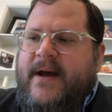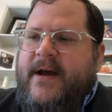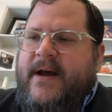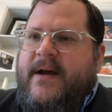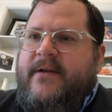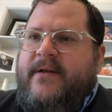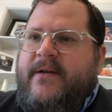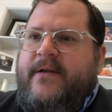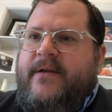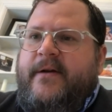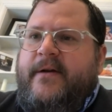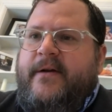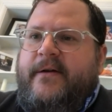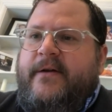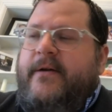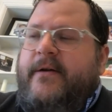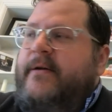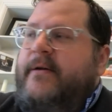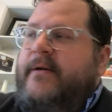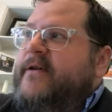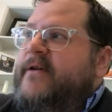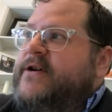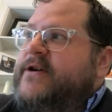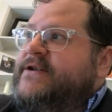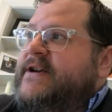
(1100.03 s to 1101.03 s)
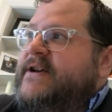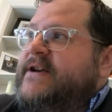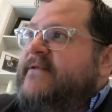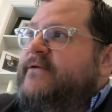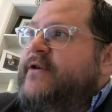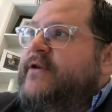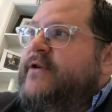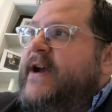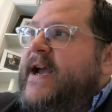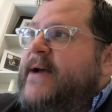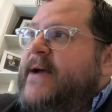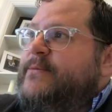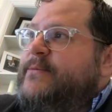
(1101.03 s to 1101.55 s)
the University of
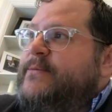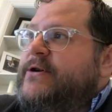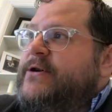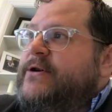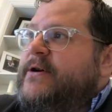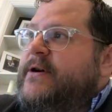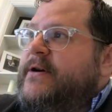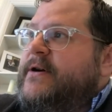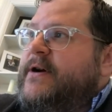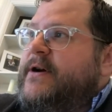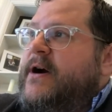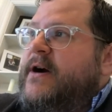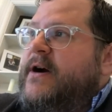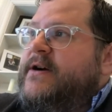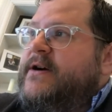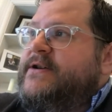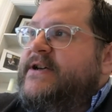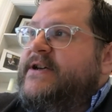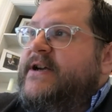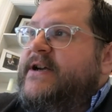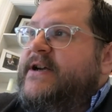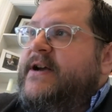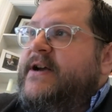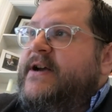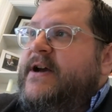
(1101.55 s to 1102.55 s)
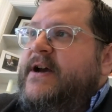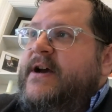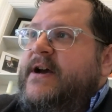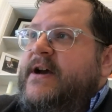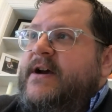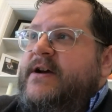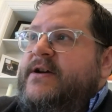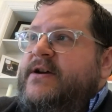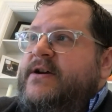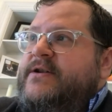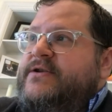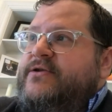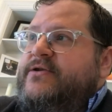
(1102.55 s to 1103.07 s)
New Hampshire Carsey
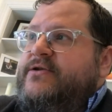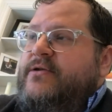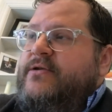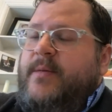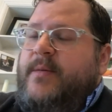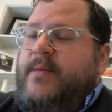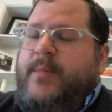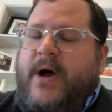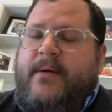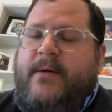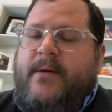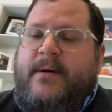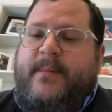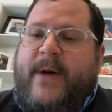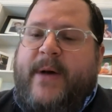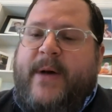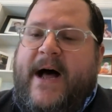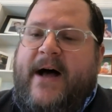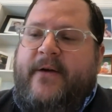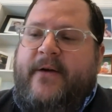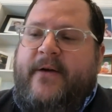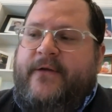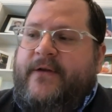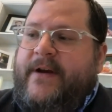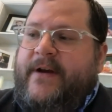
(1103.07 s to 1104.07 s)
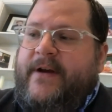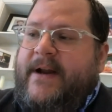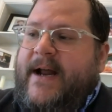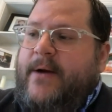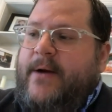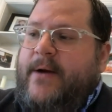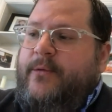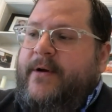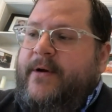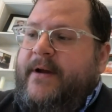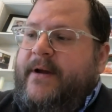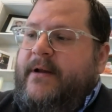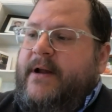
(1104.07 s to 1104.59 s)
School of Public Policy, and I'd
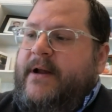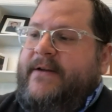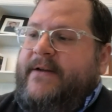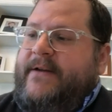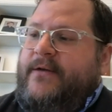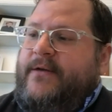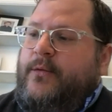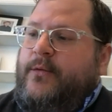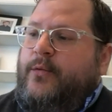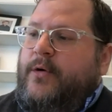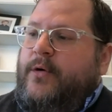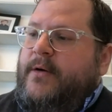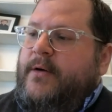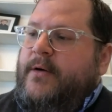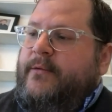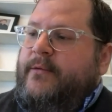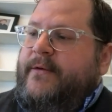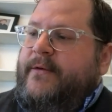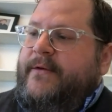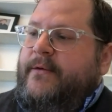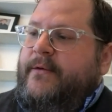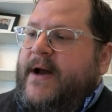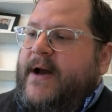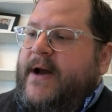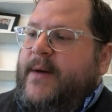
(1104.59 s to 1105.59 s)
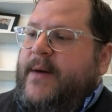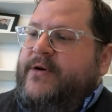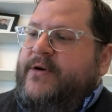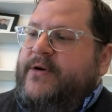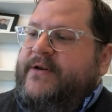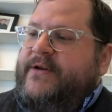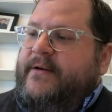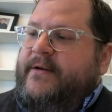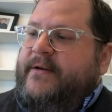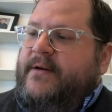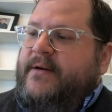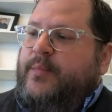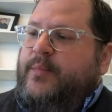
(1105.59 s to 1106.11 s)
really like to work with you on a
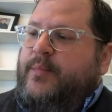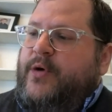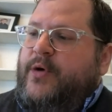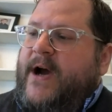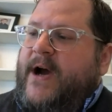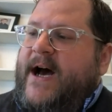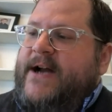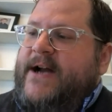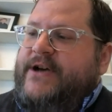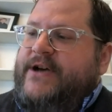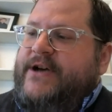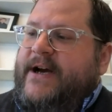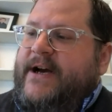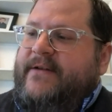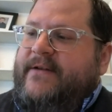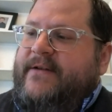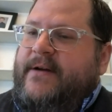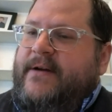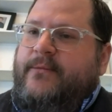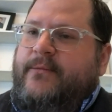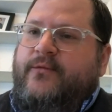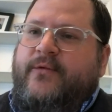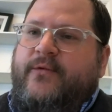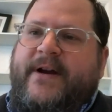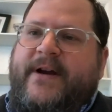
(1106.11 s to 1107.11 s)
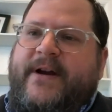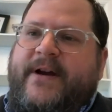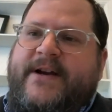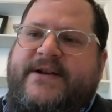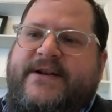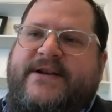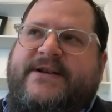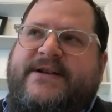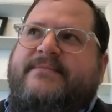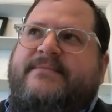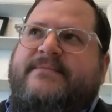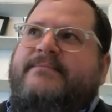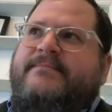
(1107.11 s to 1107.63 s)
particular project. And really
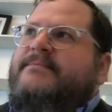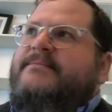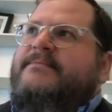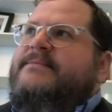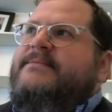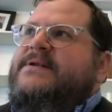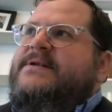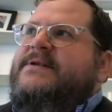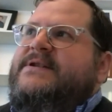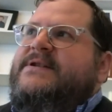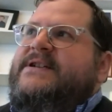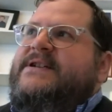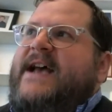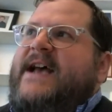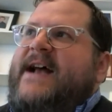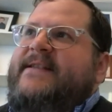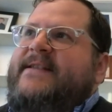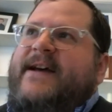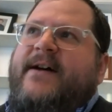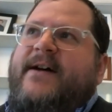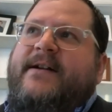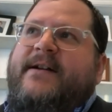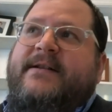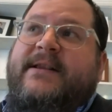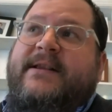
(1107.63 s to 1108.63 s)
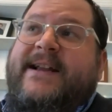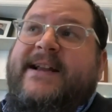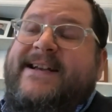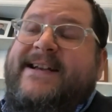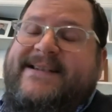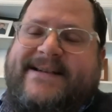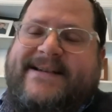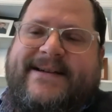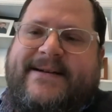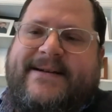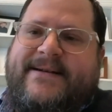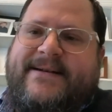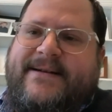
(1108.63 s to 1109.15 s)
just sat down and
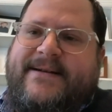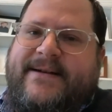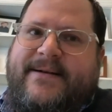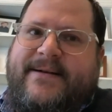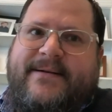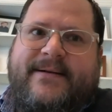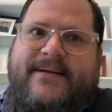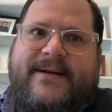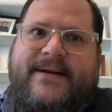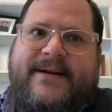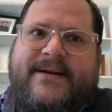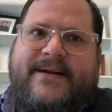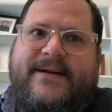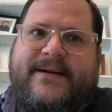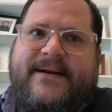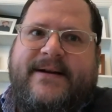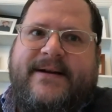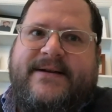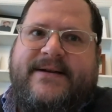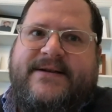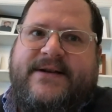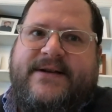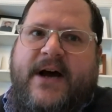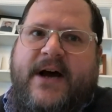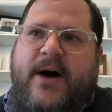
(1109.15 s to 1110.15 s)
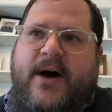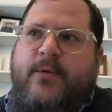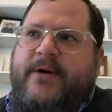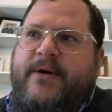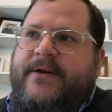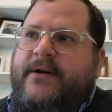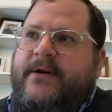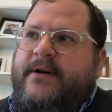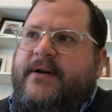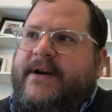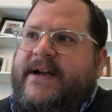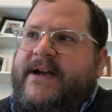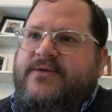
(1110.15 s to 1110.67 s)
listened, and saw what
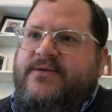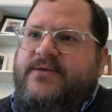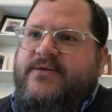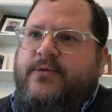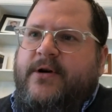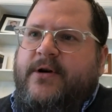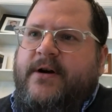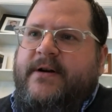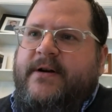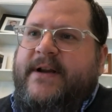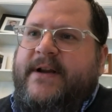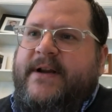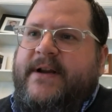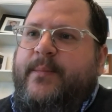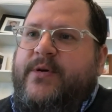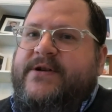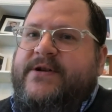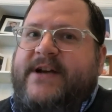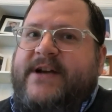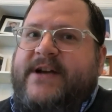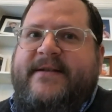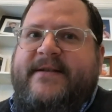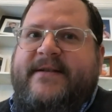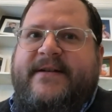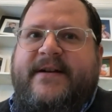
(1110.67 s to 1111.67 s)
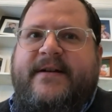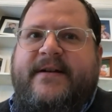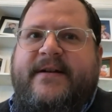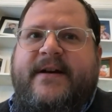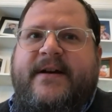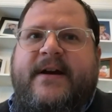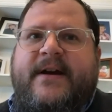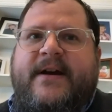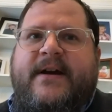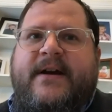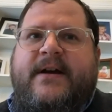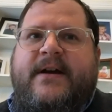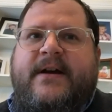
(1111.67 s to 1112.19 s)
their needs were, and they presented
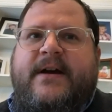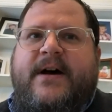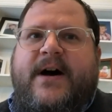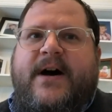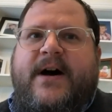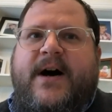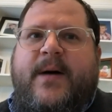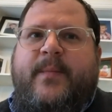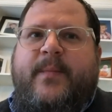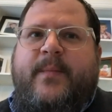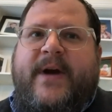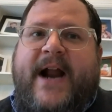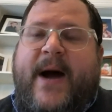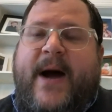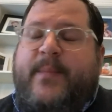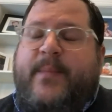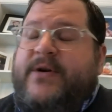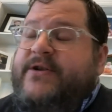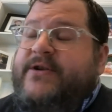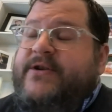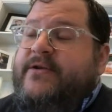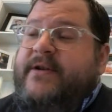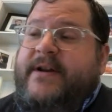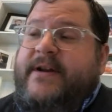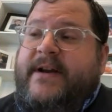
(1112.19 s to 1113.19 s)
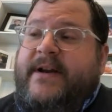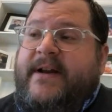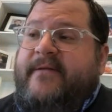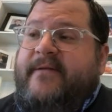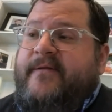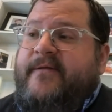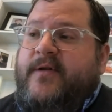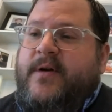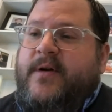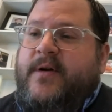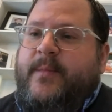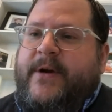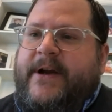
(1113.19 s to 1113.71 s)
an opportunity
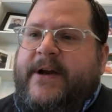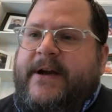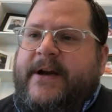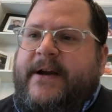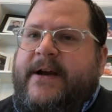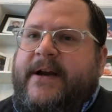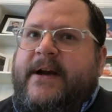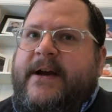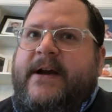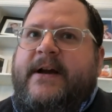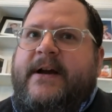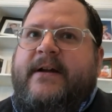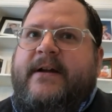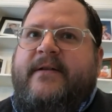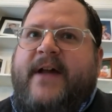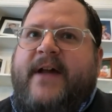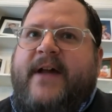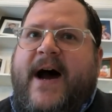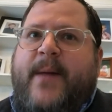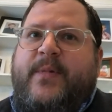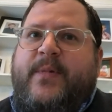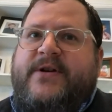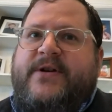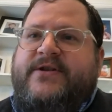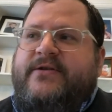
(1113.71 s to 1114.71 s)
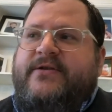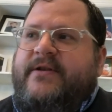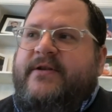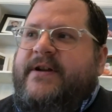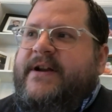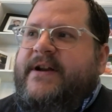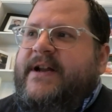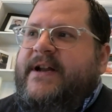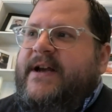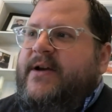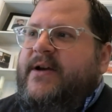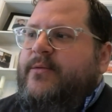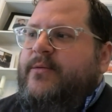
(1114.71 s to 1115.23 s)
for me. The
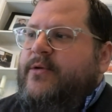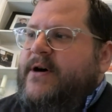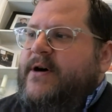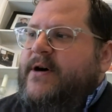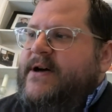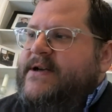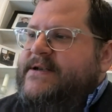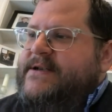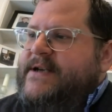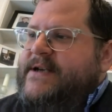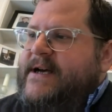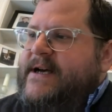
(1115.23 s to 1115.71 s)
opportunity was,